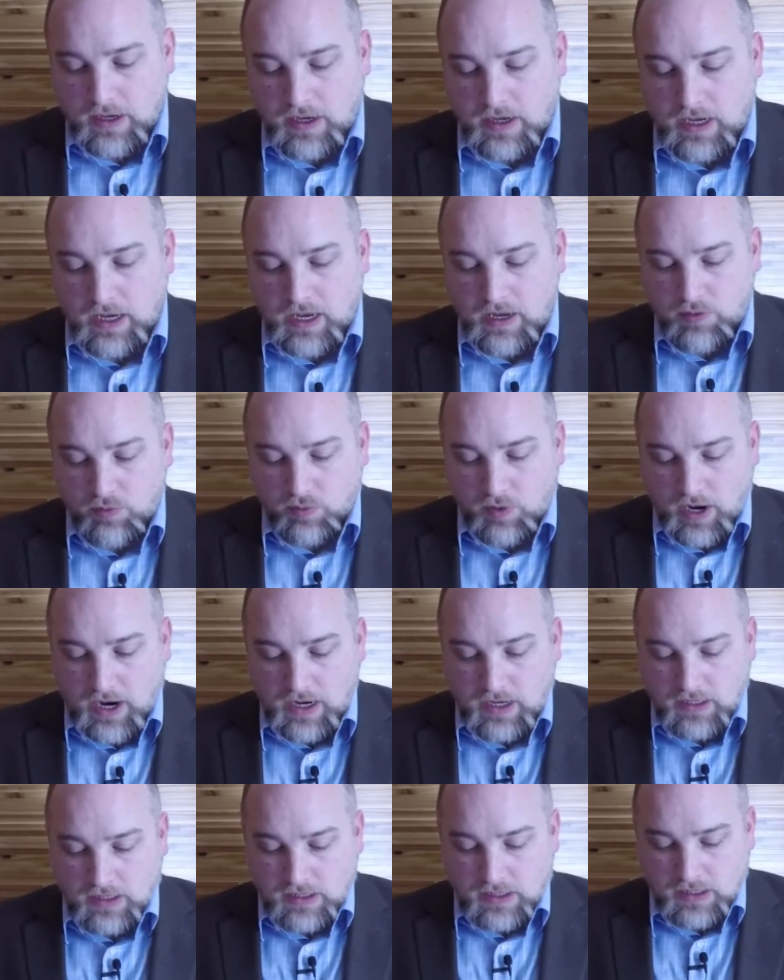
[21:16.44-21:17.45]
He
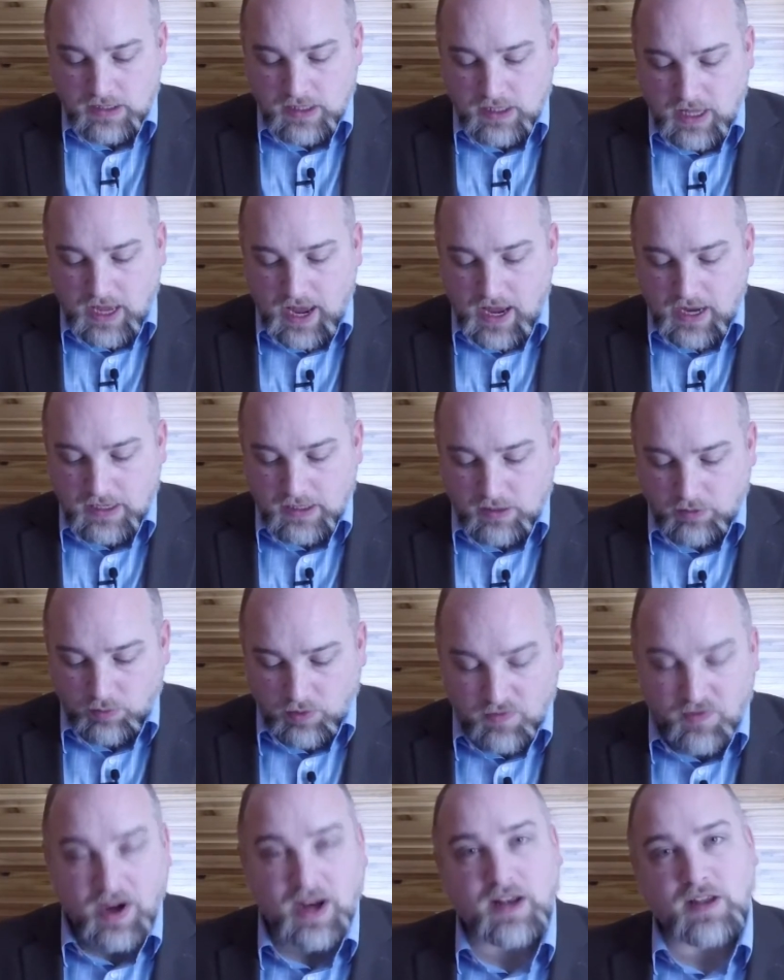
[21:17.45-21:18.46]
writes that a
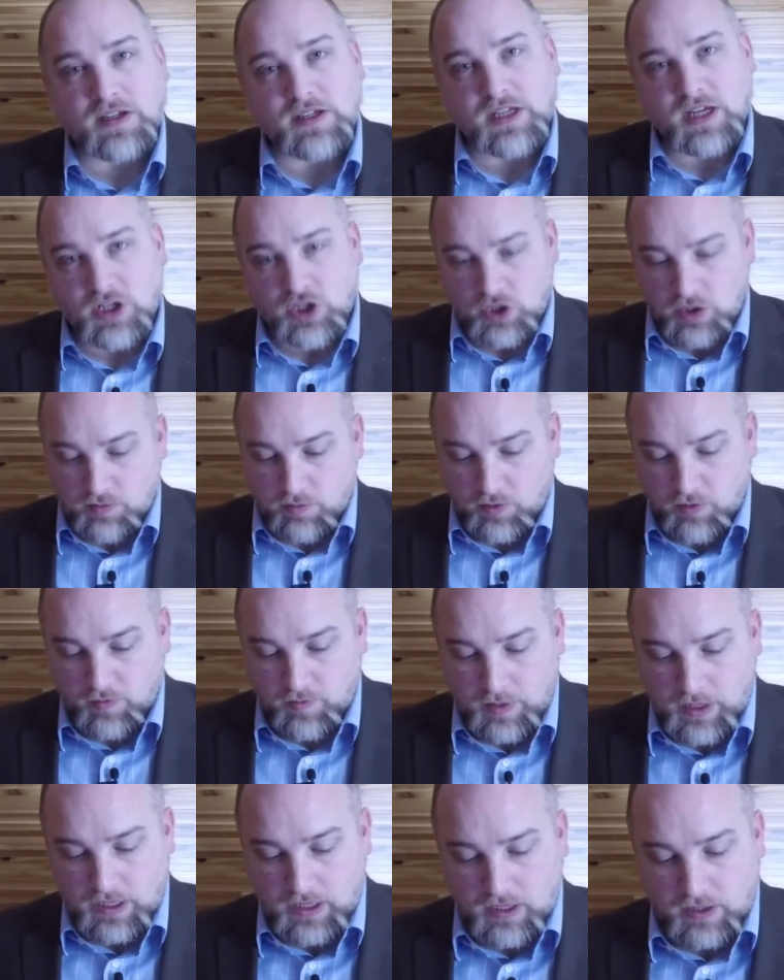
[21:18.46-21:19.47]
revitalization
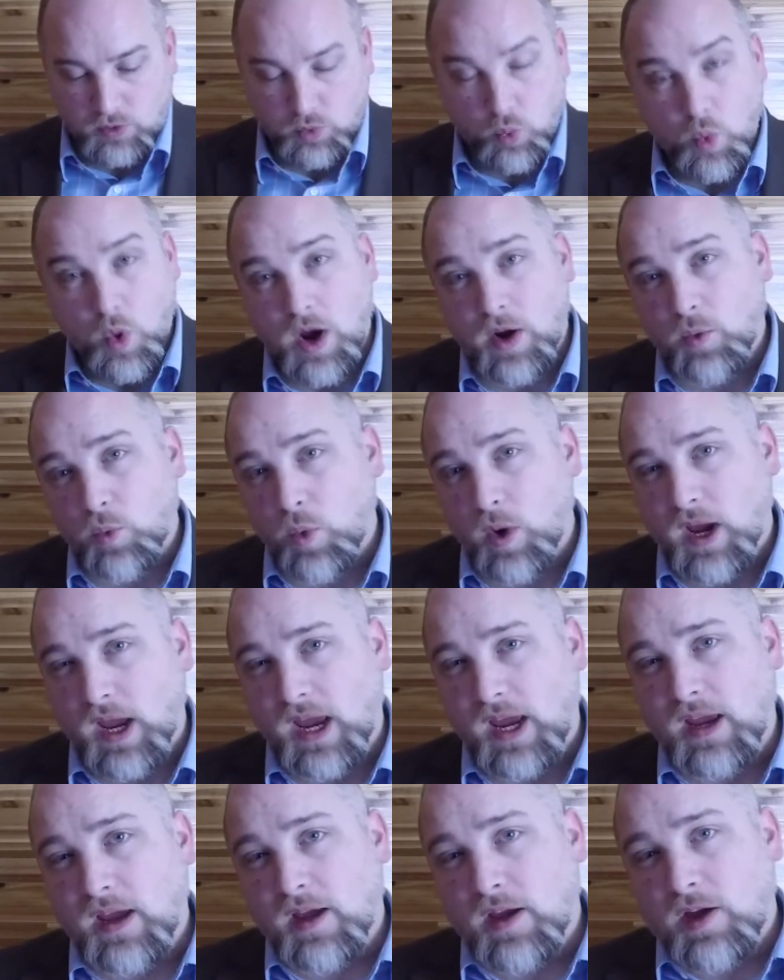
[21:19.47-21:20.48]
movement is one
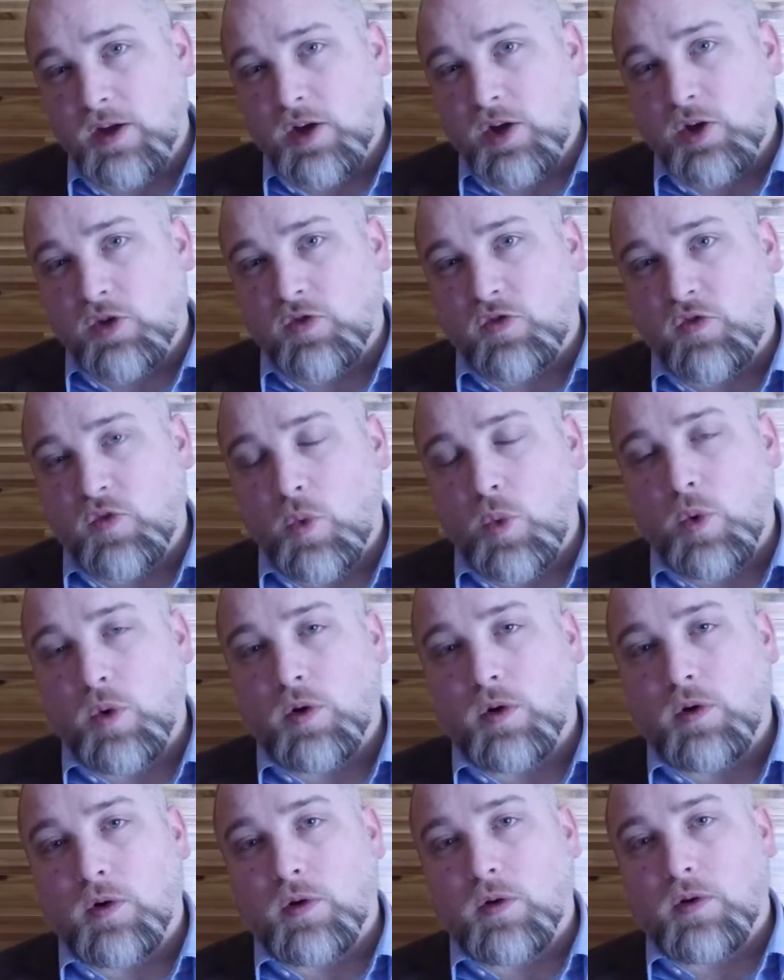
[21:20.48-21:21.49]
way
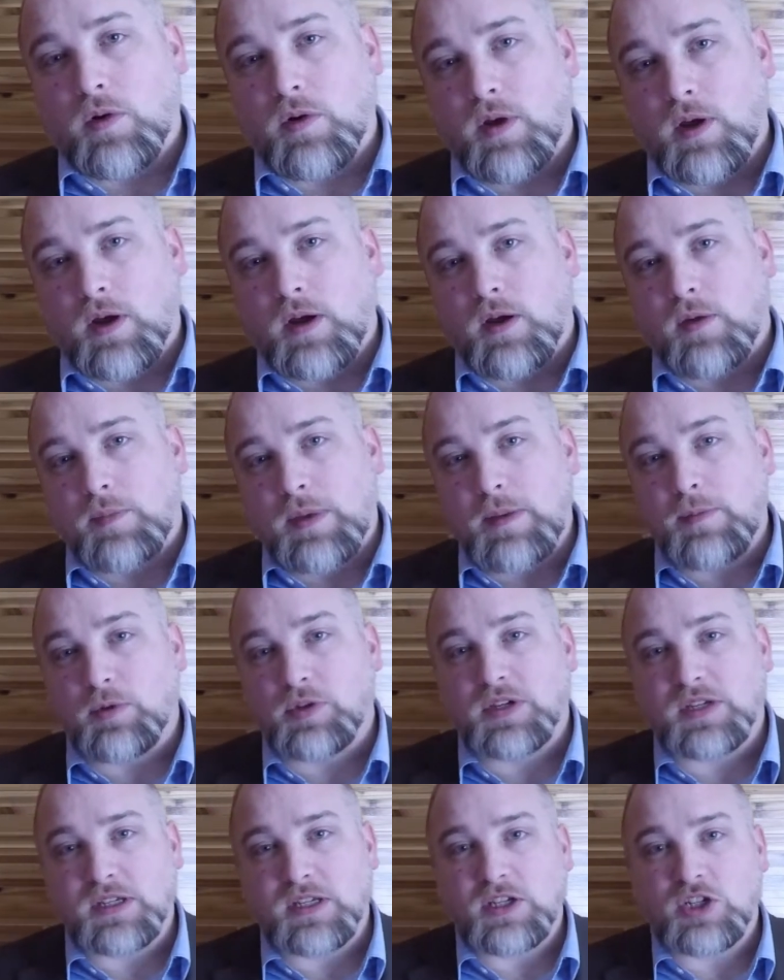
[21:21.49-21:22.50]
for people
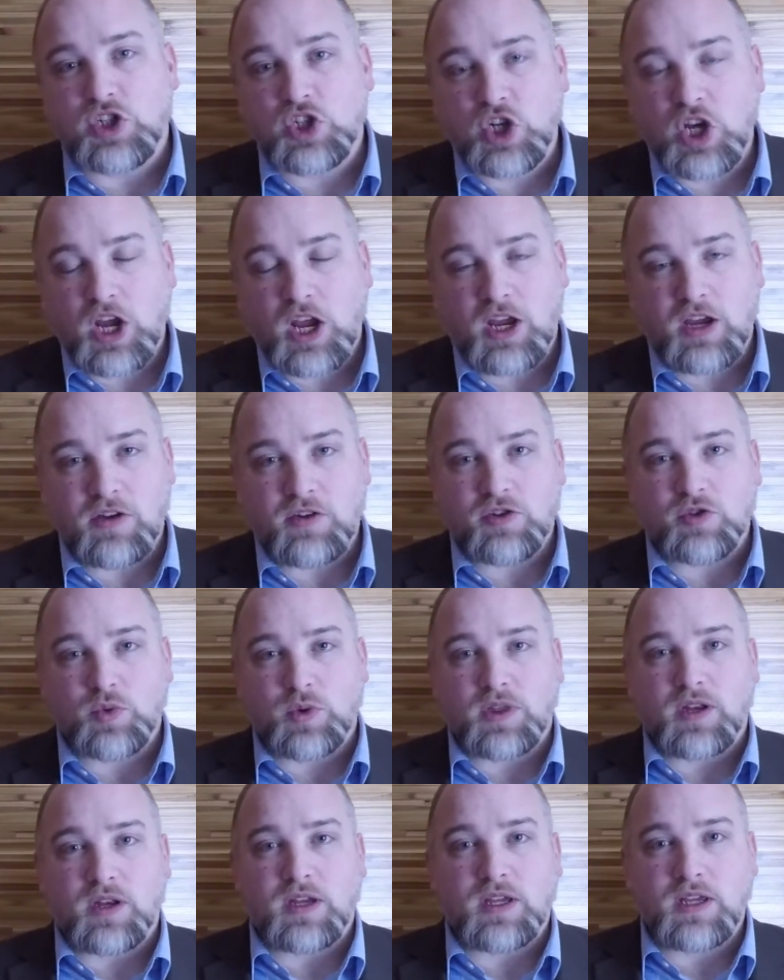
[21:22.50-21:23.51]
to see change
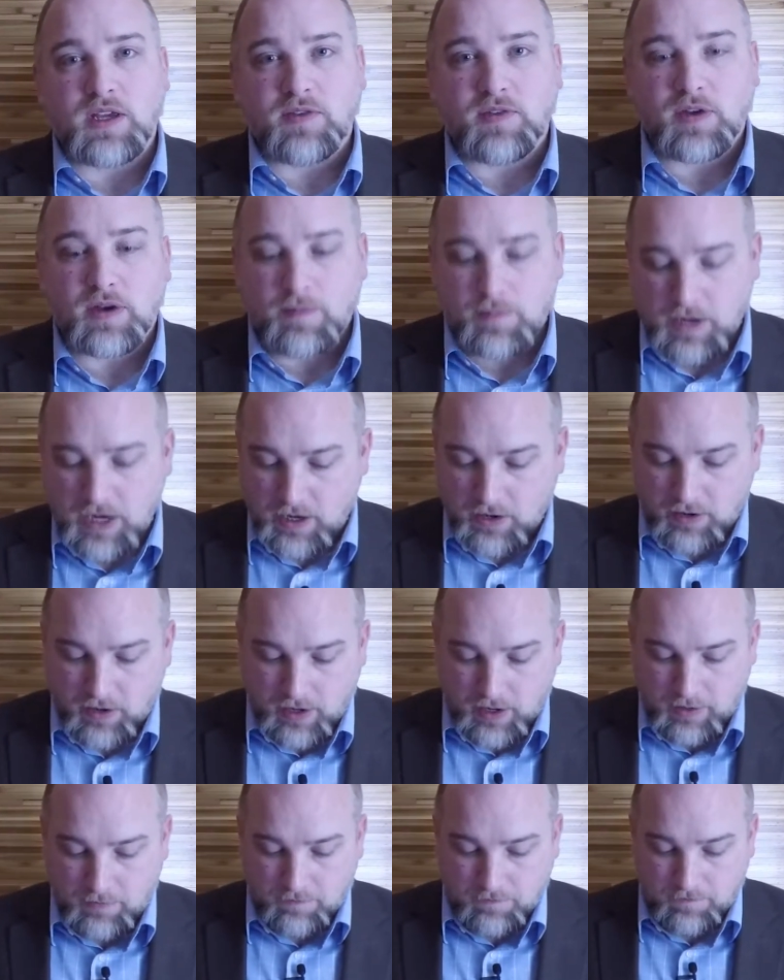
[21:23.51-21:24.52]
within a given paradigm.